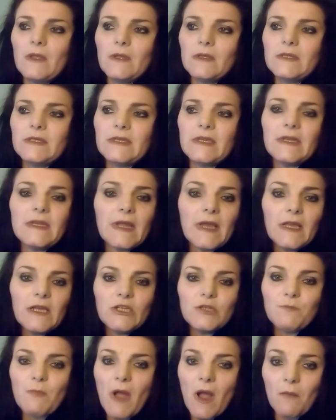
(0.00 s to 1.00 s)

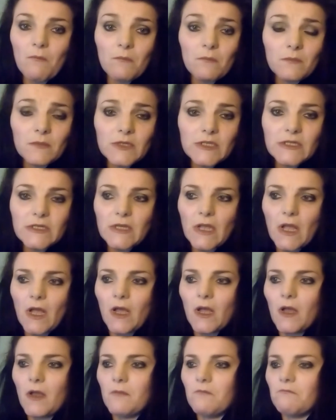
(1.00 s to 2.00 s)
teenage mums,
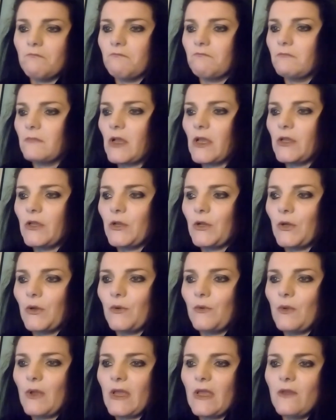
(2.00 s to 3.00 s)

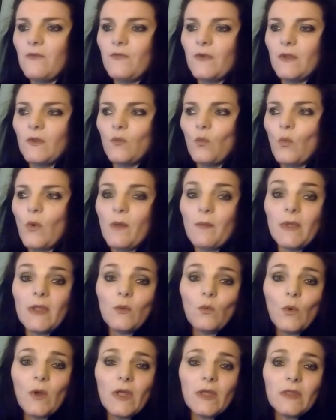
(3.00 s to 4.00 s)
even
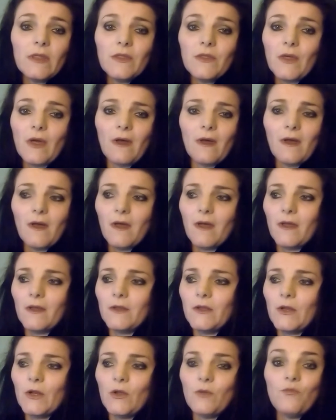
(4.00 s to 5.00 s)
women with,
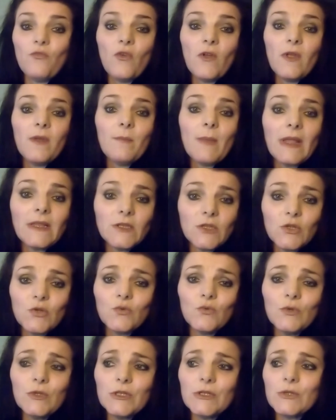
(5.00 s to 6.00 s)

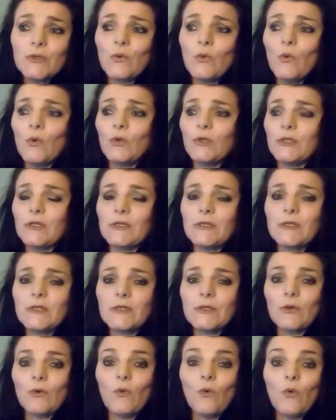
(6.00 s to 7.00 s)
premenstrual
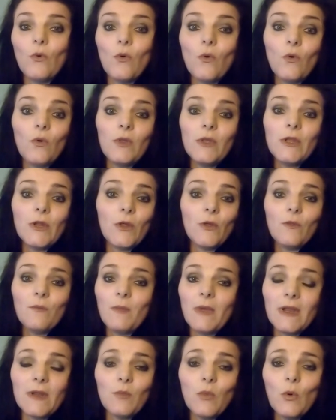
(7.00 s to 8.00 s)
disorders or,
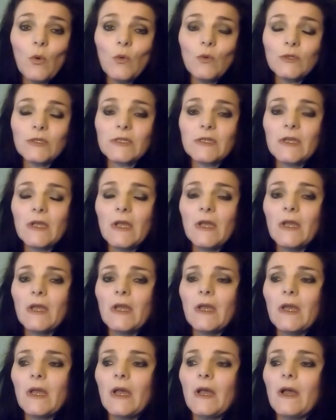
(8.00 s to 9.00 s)
menopause,
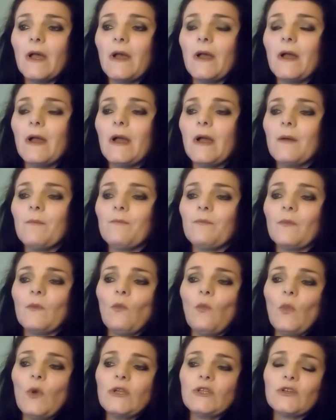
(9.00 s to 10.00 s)

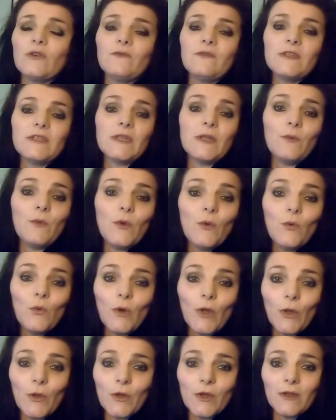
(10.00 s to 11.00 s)
which obviously we all
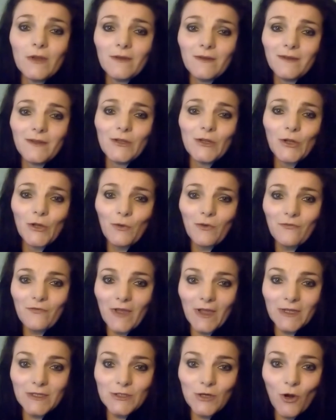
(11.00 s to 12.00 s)
know can,
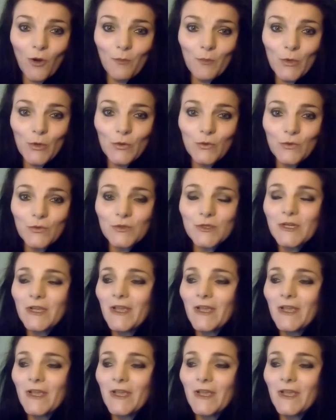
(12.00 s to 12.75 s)
affect our mood.